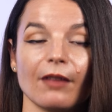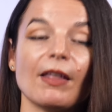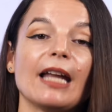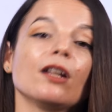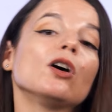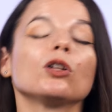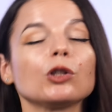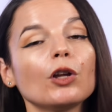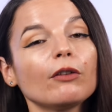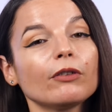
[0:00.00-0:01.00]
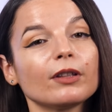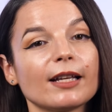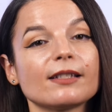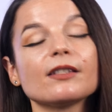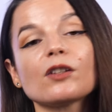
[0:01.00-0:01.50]
Then, look for
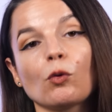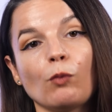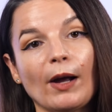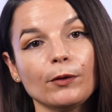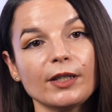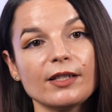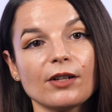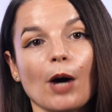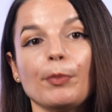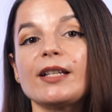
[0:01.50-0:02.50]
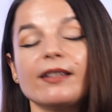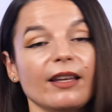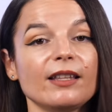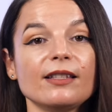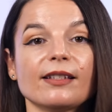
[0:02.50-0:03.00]
lessons around these topics
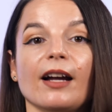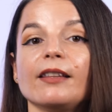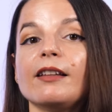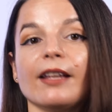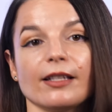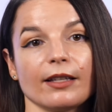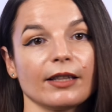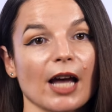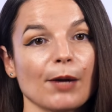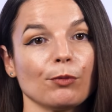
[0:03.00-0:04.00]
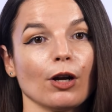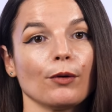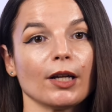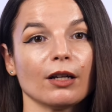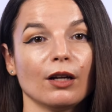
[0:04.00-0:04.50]
inside the lesson
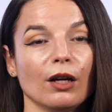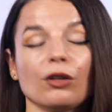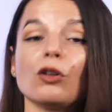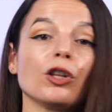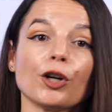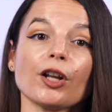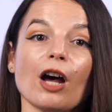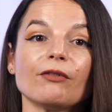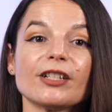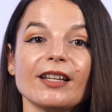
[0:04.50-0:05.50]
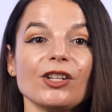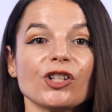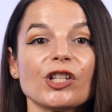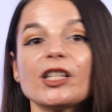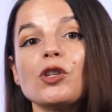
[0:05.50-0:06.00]
library. You'll learn
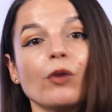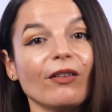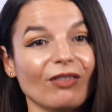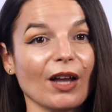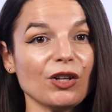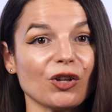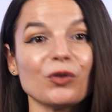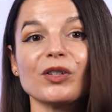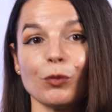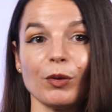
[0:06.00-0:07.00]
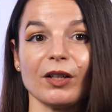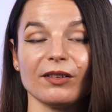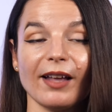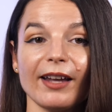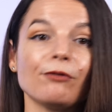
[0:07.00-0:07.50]
conversations that you can then use in real
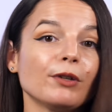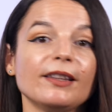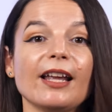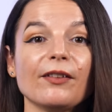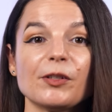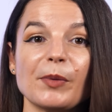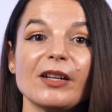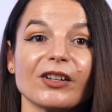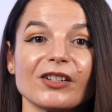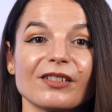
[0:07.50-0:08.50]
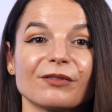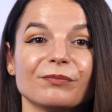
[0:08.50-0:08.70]
life with native speakers.